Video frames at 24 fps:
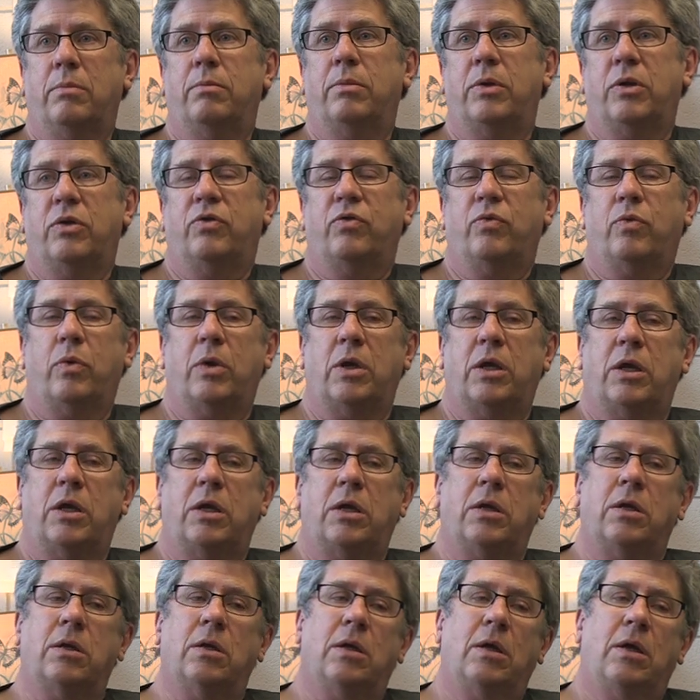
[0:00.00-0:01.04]

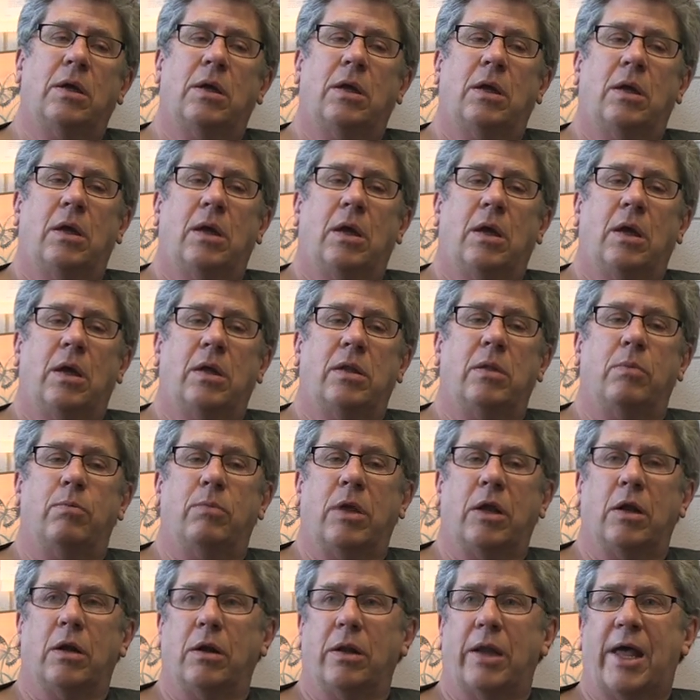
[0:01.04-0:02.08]
between the
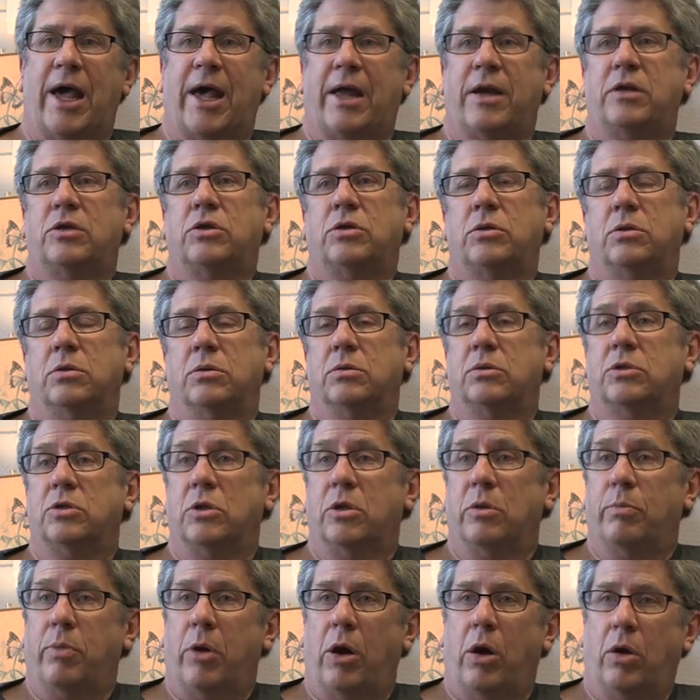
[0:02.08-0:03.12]
middle latitudes
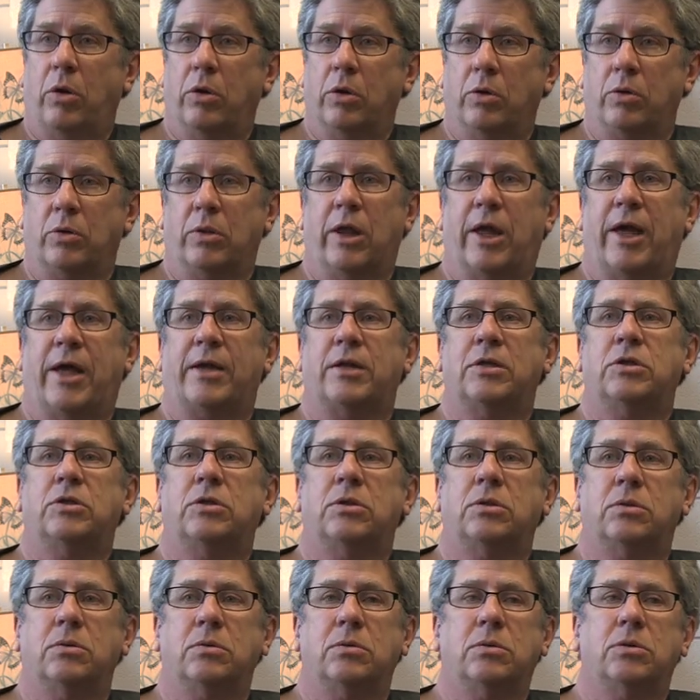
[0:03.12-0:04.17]
and the polar
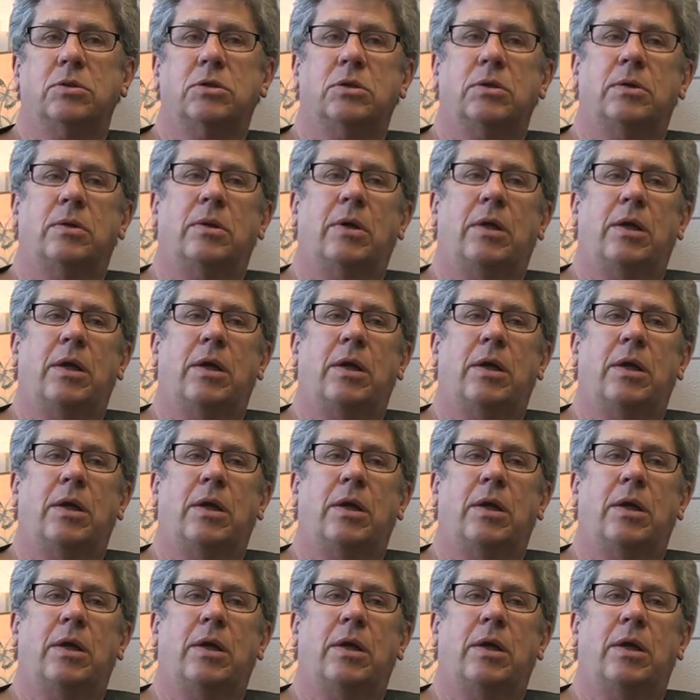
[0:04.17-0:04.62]
latitudes.